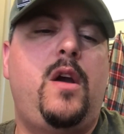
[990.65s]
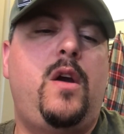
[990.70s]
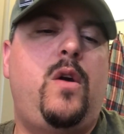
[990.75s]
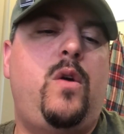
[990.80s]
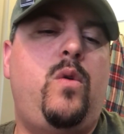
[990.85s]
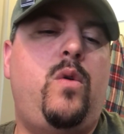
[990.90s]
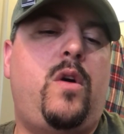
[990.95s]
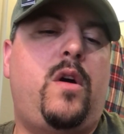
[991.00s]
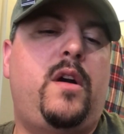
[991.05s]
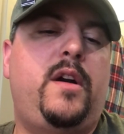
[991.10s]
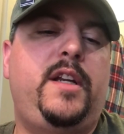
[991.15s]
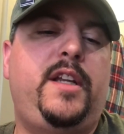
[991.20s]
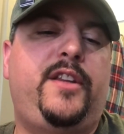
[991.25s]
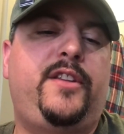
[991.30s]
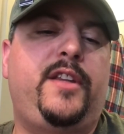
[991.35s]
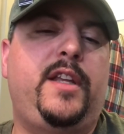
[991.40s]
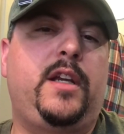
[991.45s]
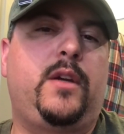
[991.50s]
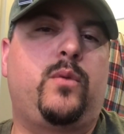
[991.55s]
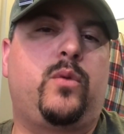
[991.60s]
who already
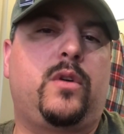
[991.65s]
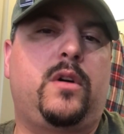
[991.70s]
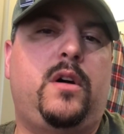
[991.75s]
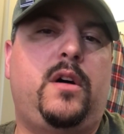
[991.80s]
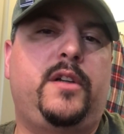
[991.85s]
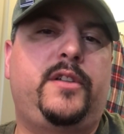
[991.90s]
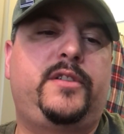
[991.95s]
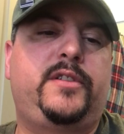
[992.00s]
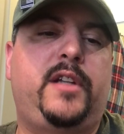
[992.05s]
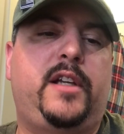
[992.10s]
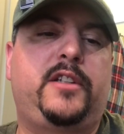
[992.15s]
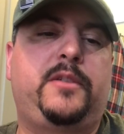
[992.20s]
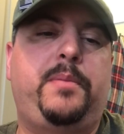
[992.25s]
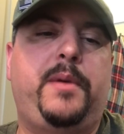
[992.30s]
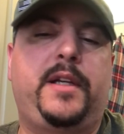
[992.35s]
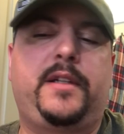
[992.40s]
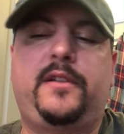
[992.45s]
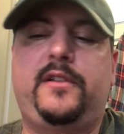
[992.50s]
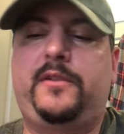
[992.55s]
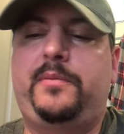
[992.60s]
think we're all
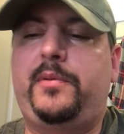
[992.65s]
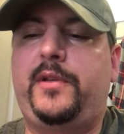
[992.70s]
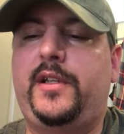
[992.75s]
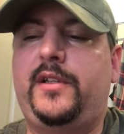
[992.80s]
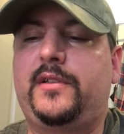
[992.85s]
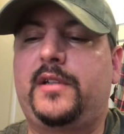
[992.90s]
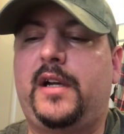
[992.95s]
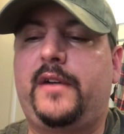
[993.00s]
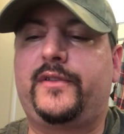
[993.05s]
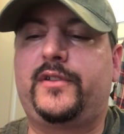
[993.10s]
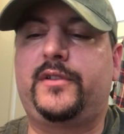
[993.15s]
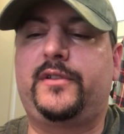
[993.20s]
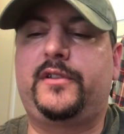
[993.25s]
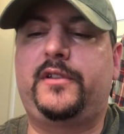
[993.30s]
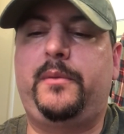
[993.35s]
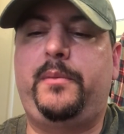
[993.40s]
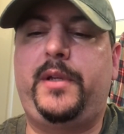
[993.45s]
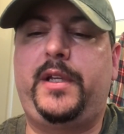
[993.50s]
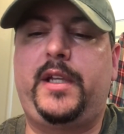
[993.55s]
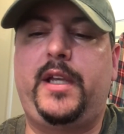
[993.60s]
suspect as police officers
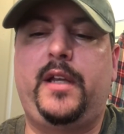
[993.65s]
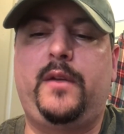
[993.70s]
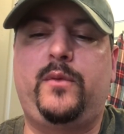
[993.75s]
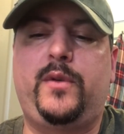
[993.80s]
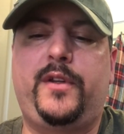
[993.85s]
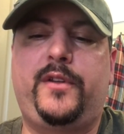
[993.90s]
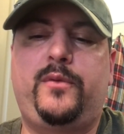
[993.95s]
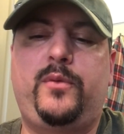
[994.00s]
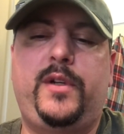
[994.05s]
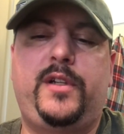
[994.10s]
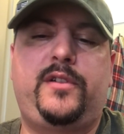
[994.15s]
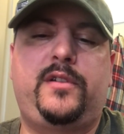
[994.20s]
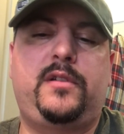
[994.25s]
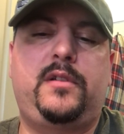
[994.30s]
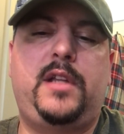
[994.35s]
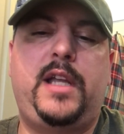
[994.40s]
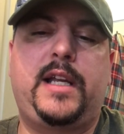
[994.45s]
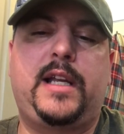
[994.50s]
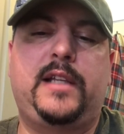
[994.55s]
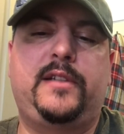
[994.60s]
to begin with, which,
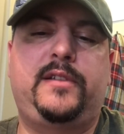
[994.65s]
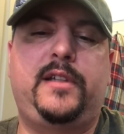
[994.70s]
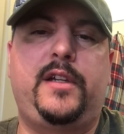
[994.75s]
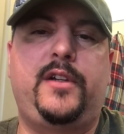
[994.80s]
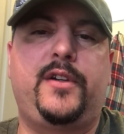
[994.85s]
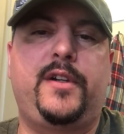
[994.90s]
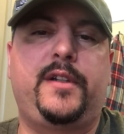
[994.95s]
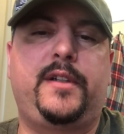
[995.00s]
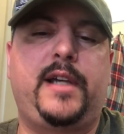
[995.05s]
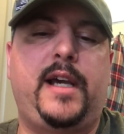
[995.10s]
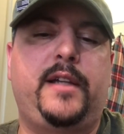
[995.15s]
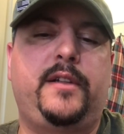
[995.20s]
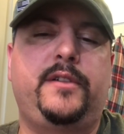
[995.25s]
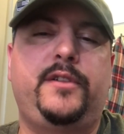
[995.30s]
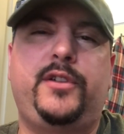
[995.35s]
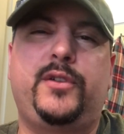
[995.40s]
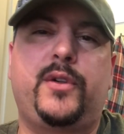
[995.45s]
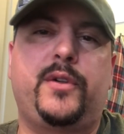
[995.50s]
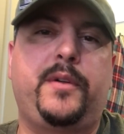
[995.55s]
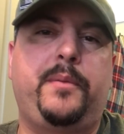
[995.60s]
like I said, you're entitled
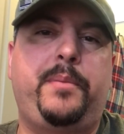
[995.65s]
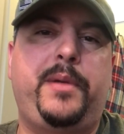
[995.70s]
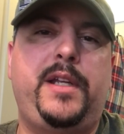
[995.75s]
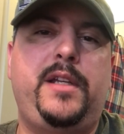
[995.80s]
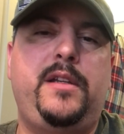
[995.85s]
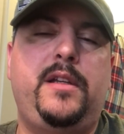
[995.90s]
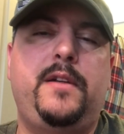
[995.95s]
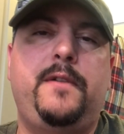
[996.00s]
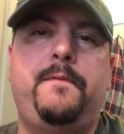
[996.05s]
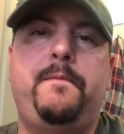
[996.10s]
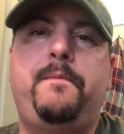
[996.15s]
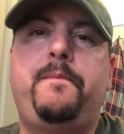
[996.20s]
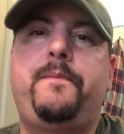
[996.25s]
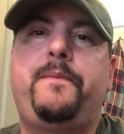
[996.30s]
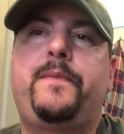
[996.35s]
to your own opinion.